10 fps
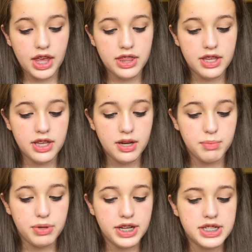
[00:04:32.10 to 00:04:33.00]
And then
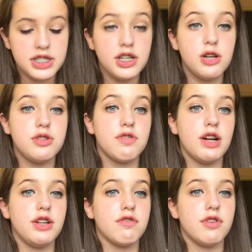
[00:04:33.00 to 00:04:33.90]
place notes
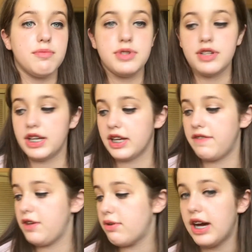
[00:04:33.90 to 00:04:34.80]
around your room. So like
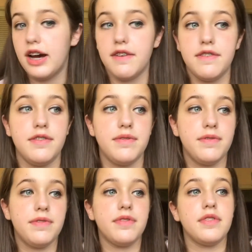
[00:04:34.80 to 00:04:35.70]
if you have
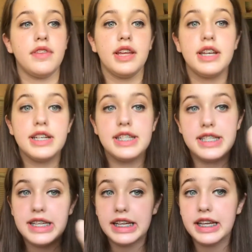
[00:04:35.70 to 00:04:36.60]

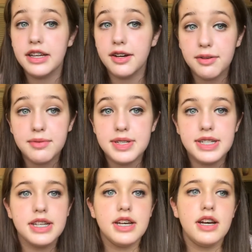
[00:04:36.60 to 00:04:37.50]
sticky notes,